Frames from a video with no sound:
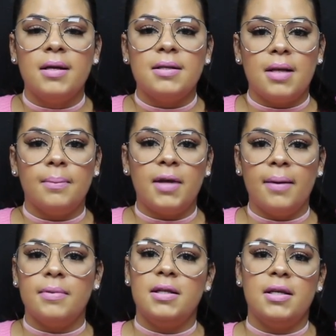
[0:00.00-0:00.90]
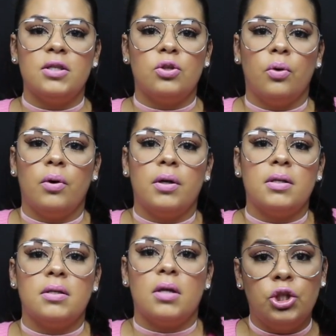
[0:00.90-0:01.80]
sometimes these
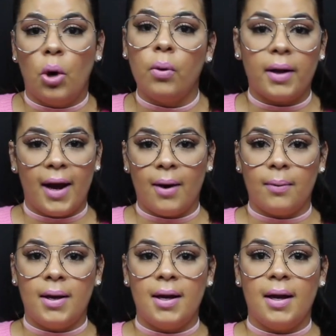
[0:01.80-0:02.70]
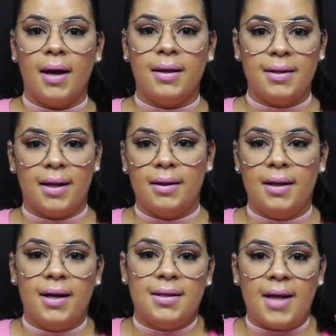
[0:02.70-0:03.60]
stores don't carry
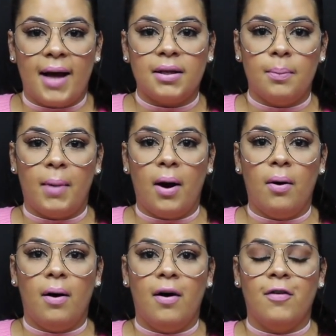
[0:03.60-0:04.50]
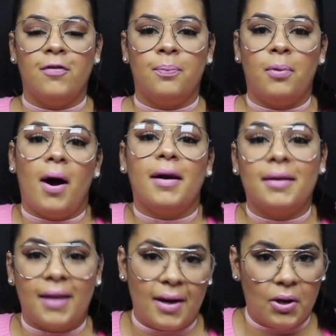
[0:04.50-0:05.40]
the exact amount of
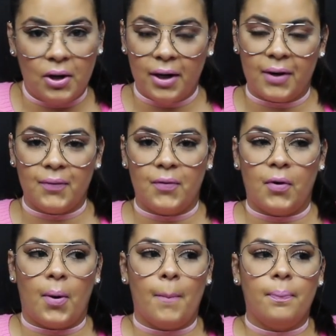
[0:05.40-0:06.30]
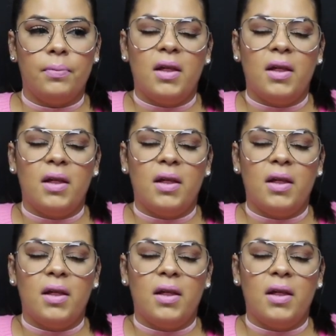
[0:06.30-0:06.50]
product that you're looking for.